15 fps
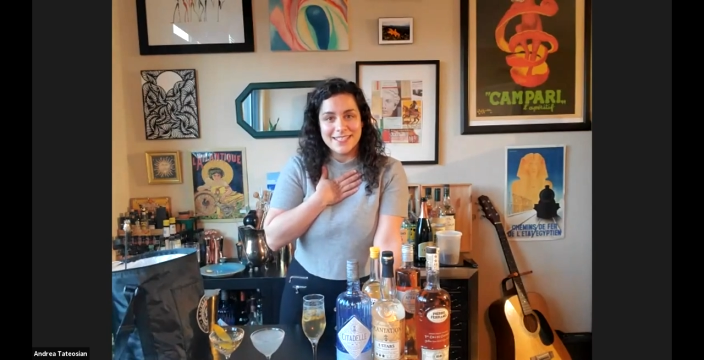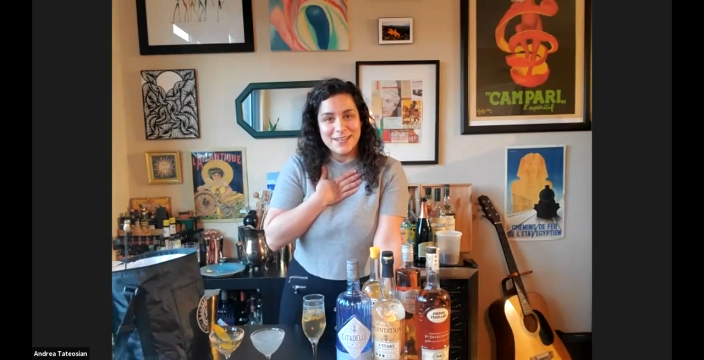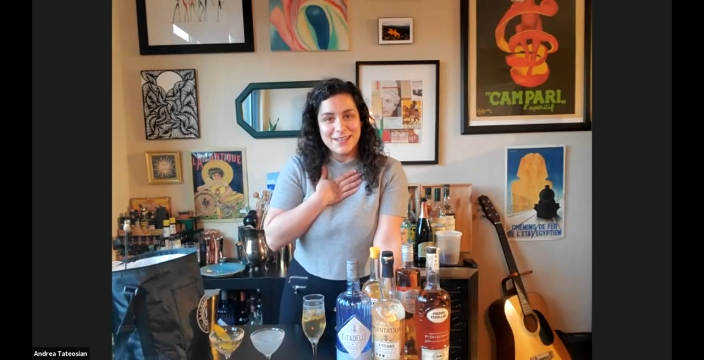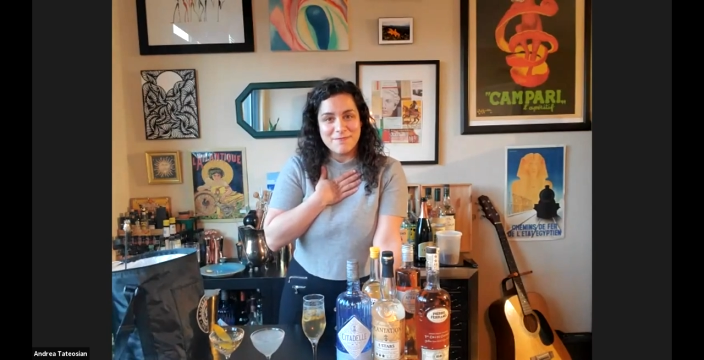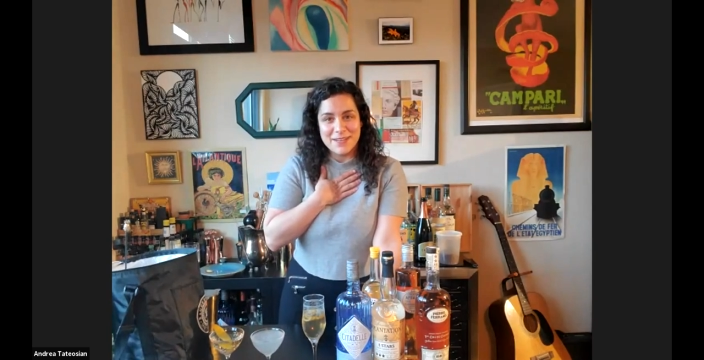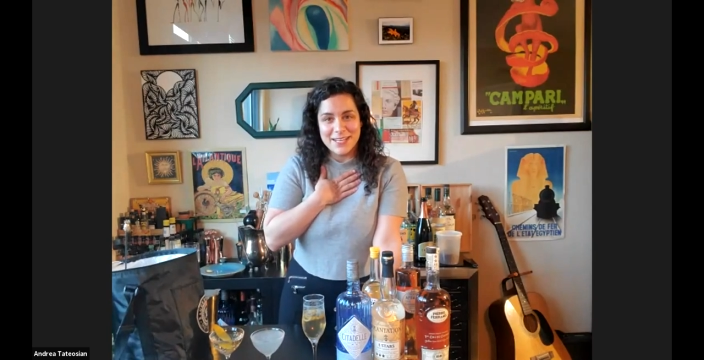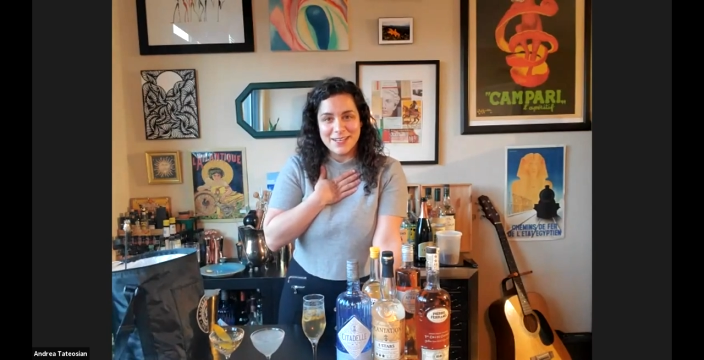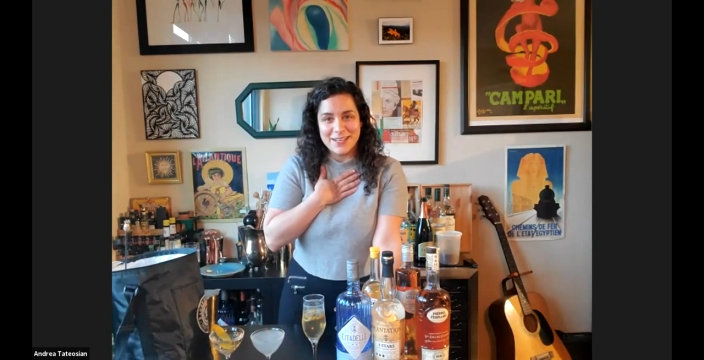
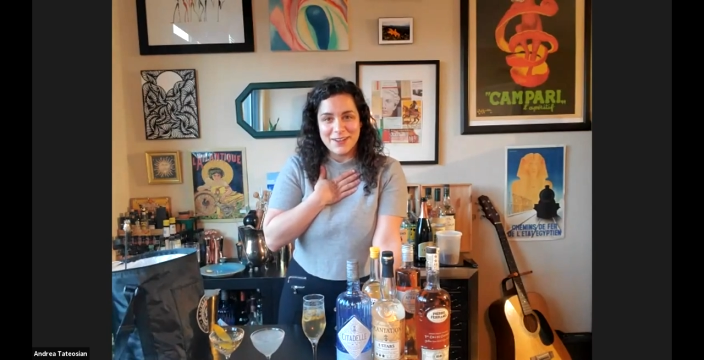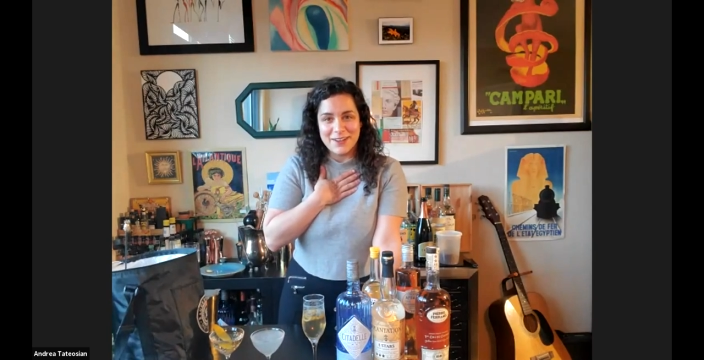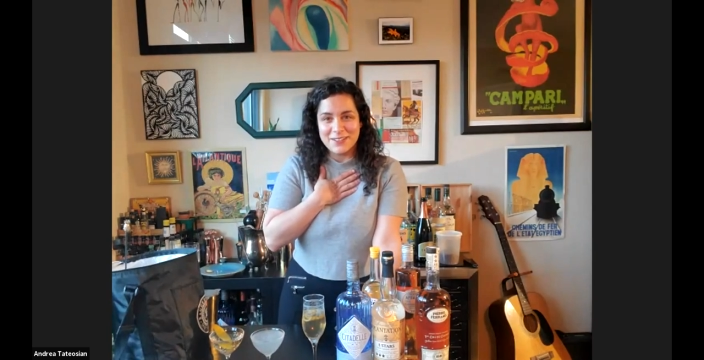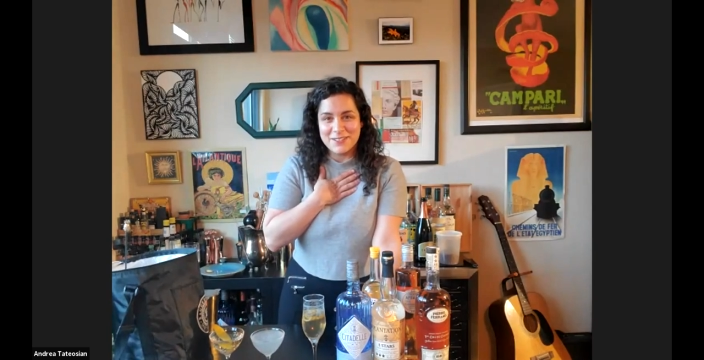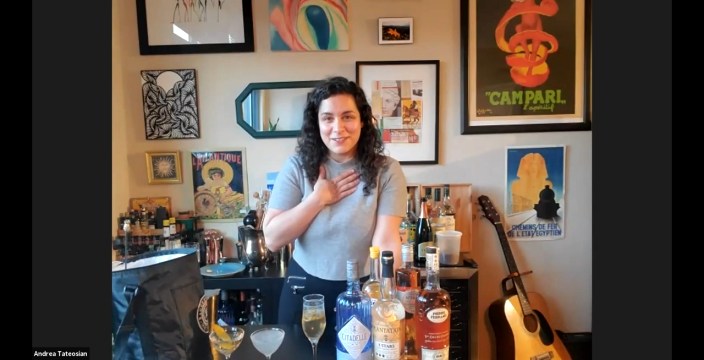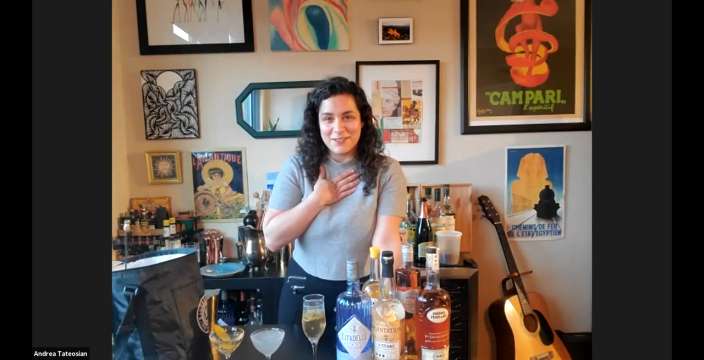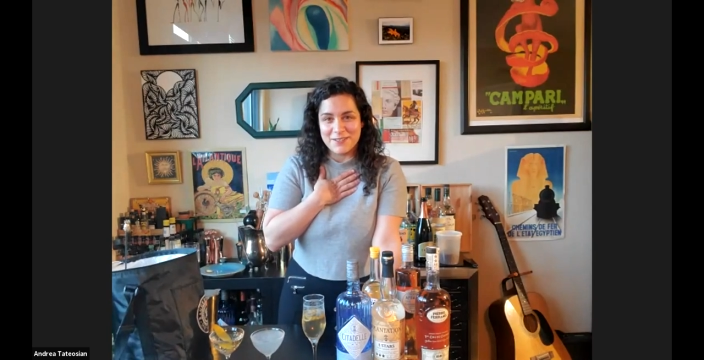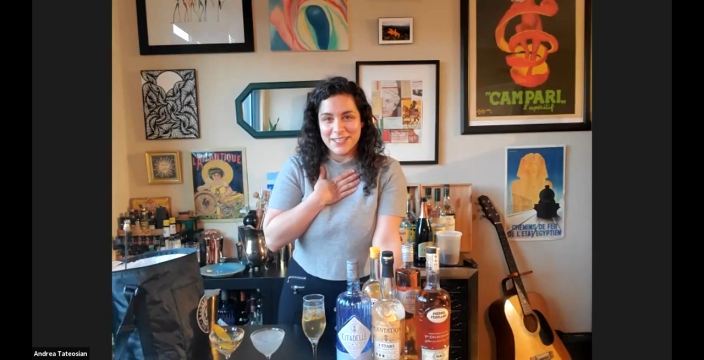and we can all
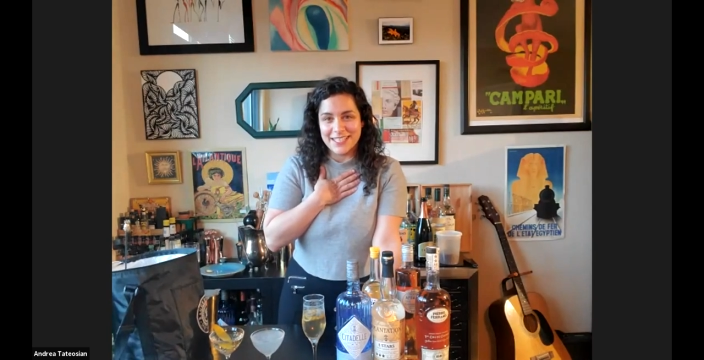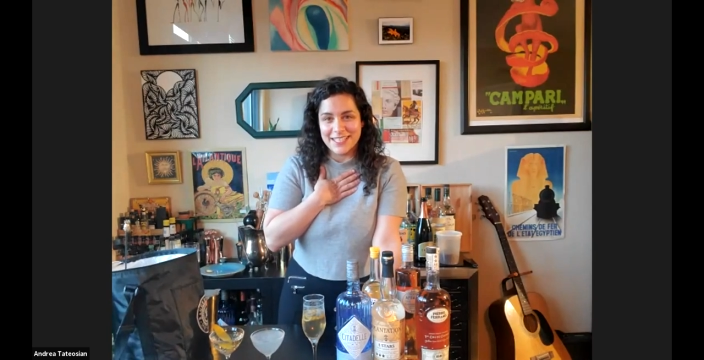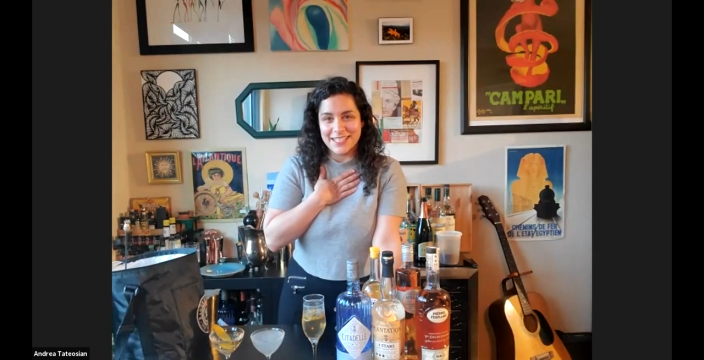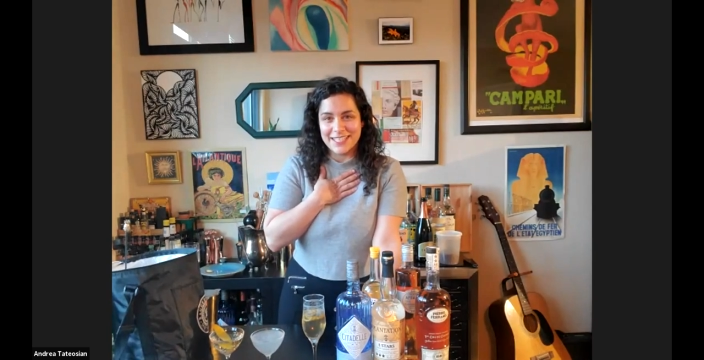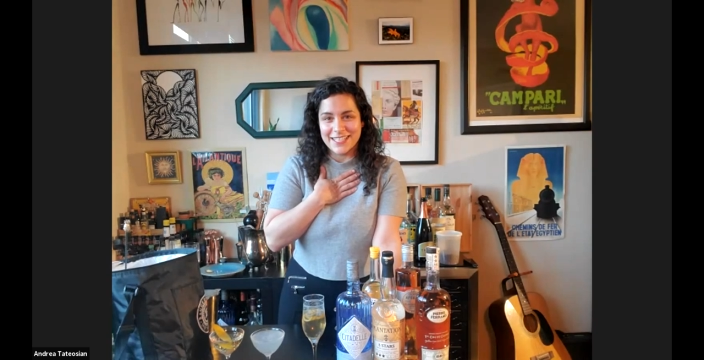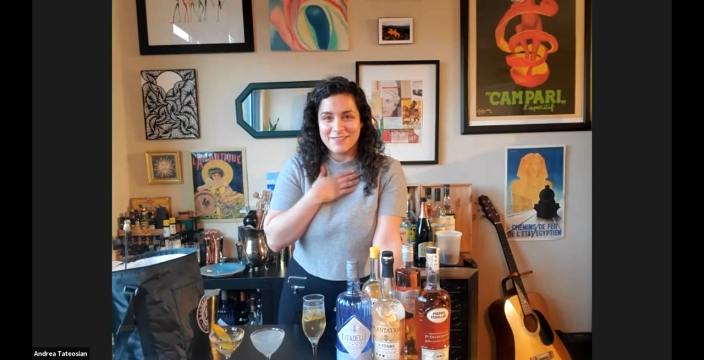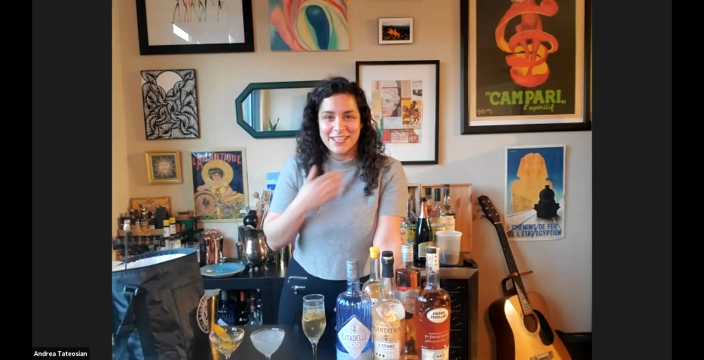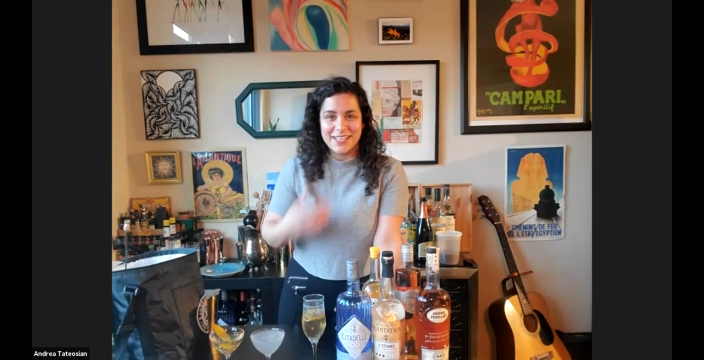do it
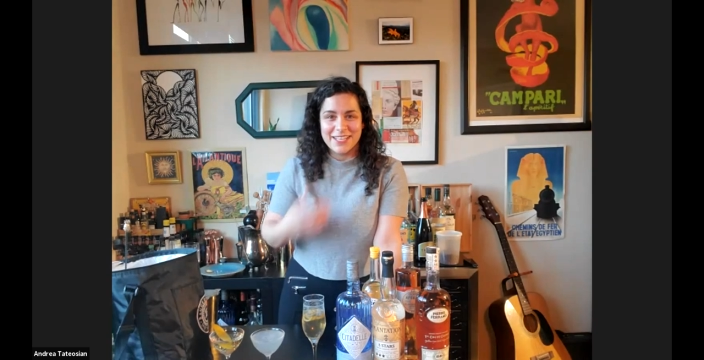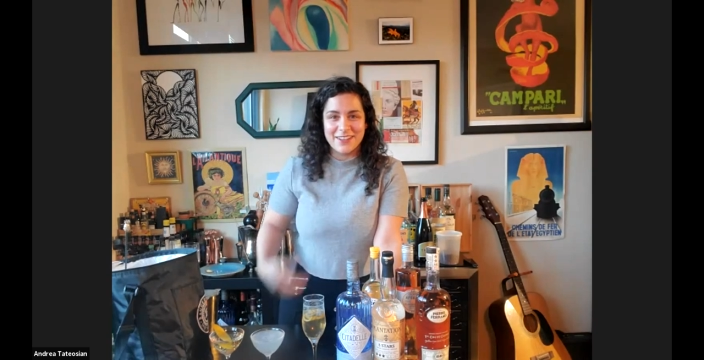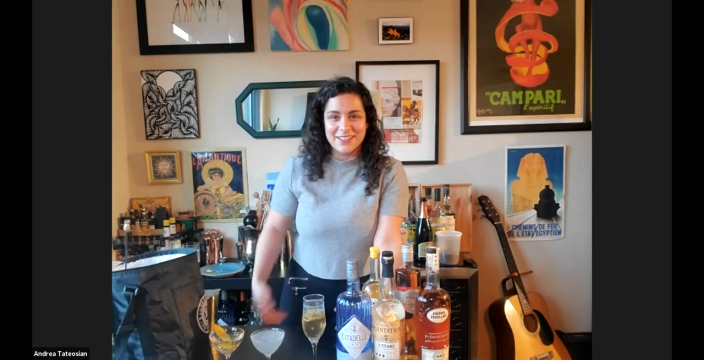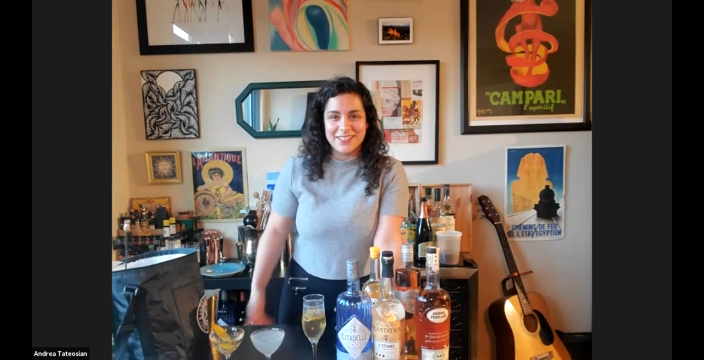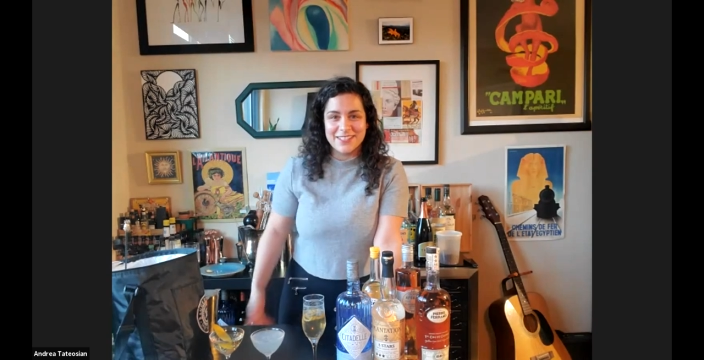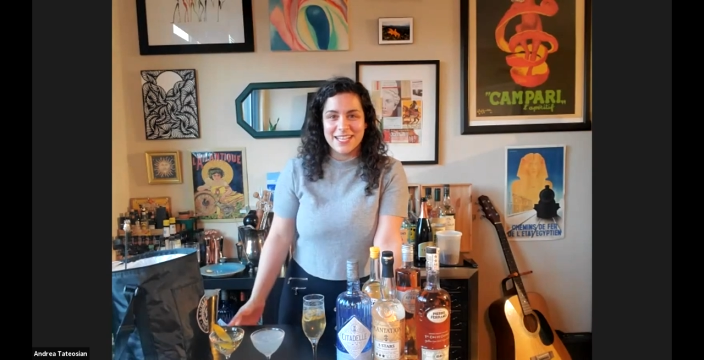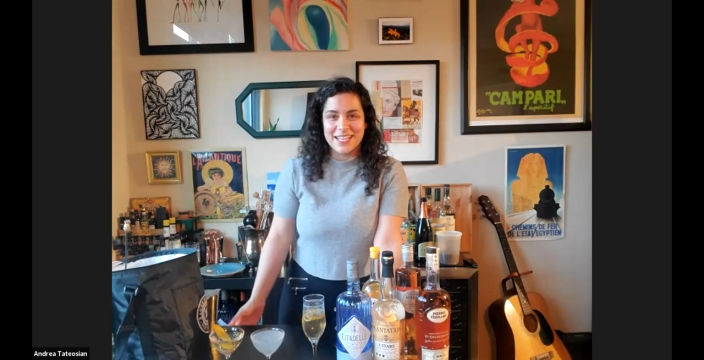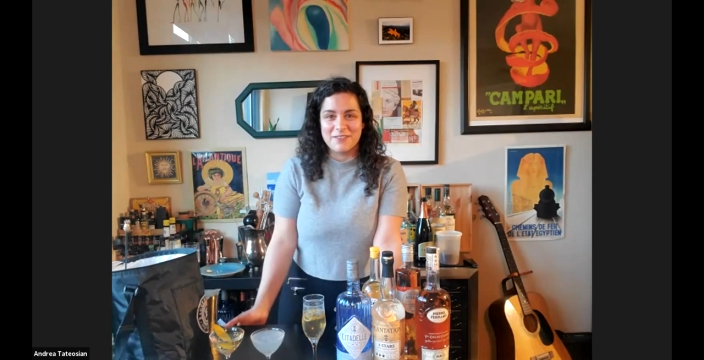and we can
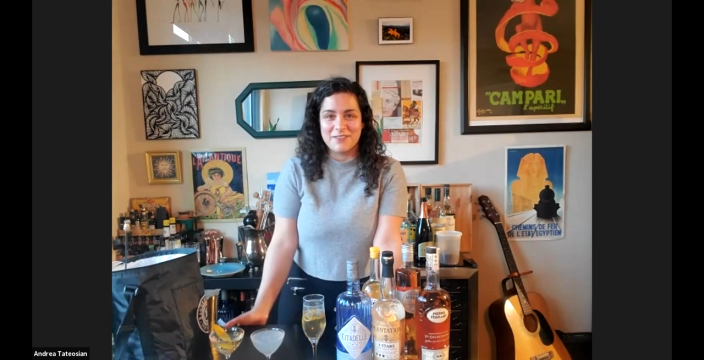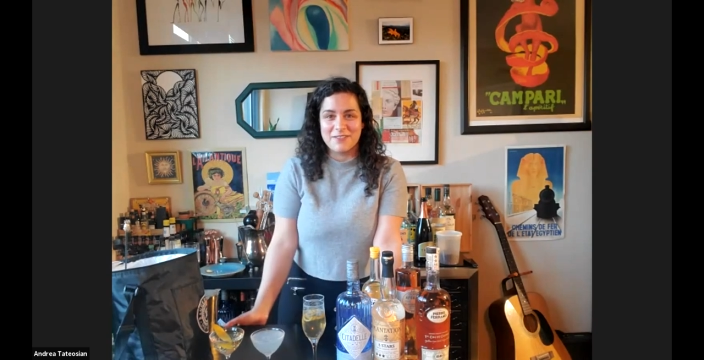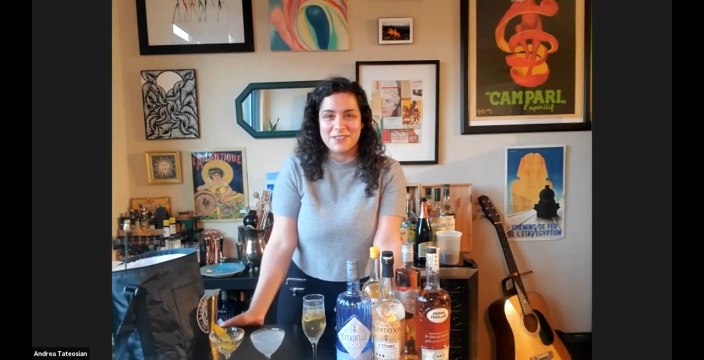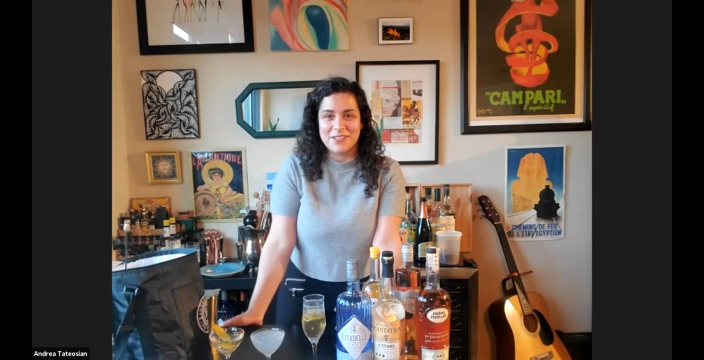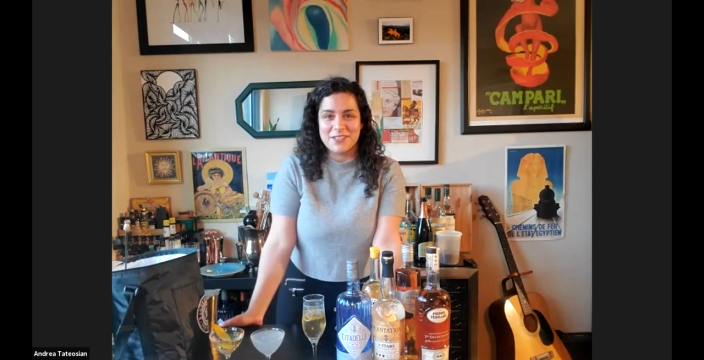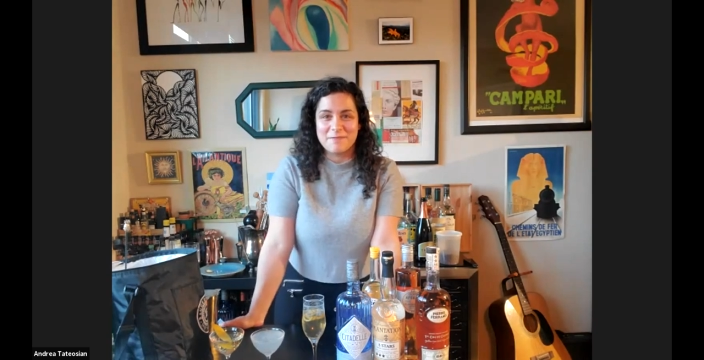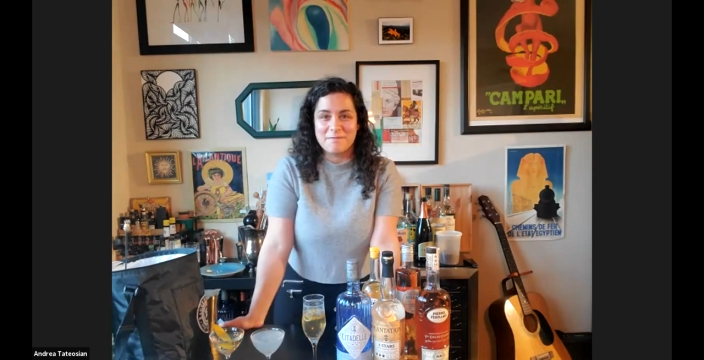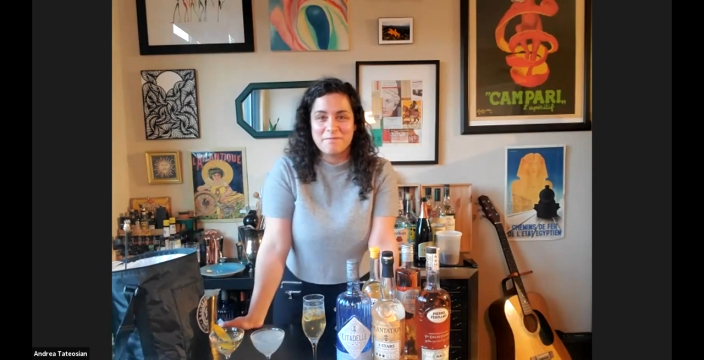all take
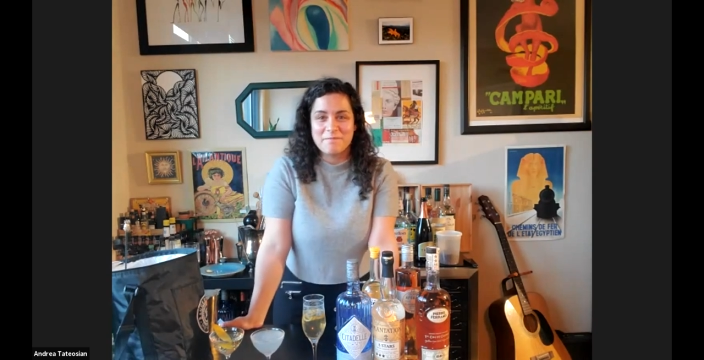ownership